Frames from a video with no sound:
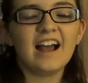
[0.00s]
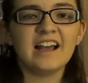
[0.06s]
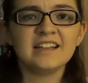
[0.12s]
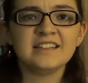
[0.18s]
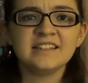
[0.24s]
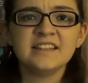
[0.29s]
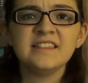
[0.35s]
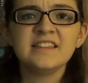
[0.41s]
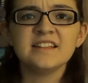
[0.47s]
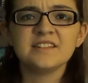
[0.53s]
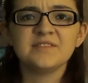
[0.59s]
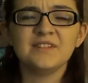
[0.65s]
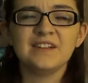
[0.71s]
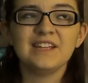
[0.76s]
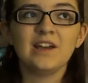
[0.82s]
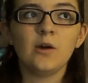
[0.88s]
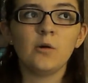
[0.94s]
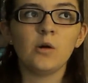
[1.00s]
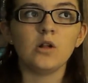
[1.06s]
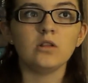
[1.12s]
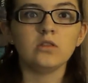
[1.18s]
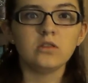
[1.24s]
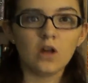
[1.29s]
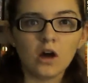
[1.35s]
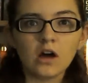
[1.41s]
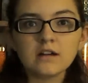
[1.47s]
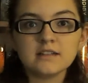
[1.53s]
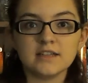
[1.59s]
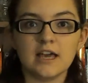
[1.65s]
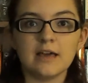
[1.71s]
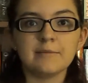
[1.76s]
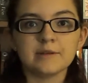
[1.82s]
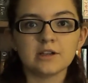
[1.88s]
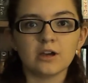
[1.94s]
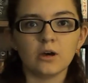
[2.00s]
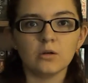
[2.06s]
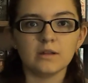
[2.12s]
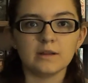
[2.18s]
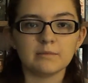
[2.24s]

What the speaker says: I did this video a long time ago,